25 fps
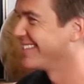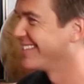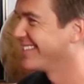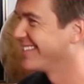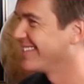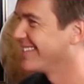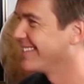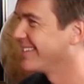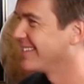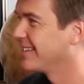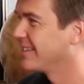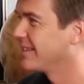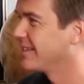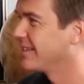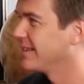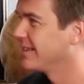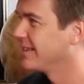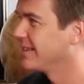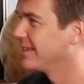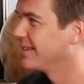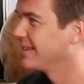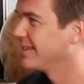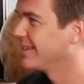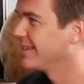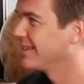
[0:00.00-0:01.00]

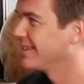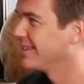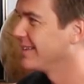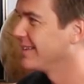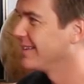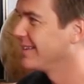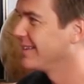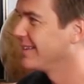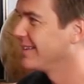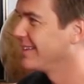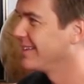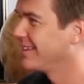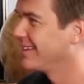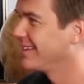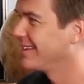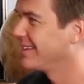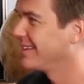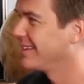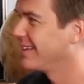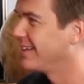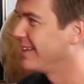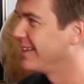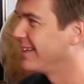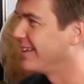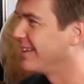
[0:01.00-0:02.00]

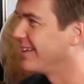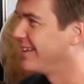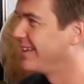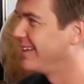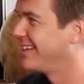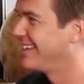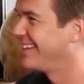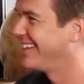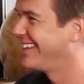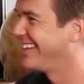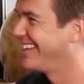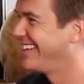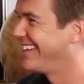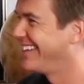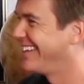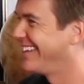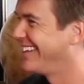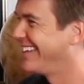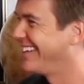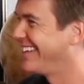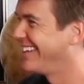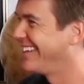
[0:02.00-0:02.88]
The person shown says nothing.